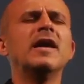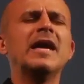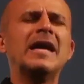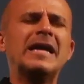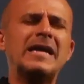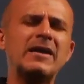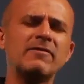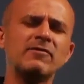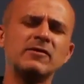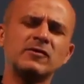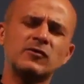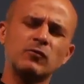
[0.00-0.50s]

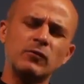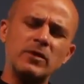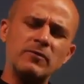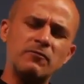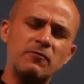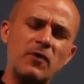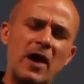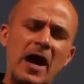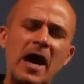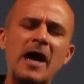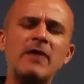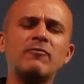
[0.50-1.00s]
and give us
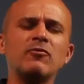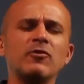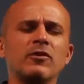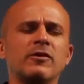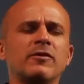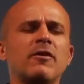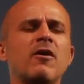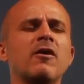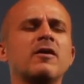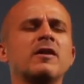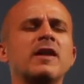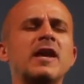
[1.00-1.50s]
revival
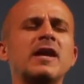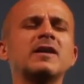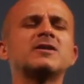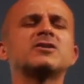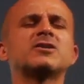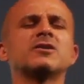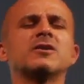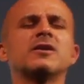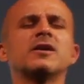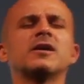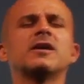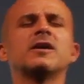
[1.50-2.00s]
in our
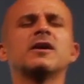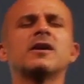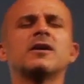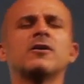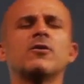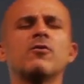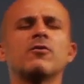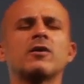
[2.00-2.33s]
nation again,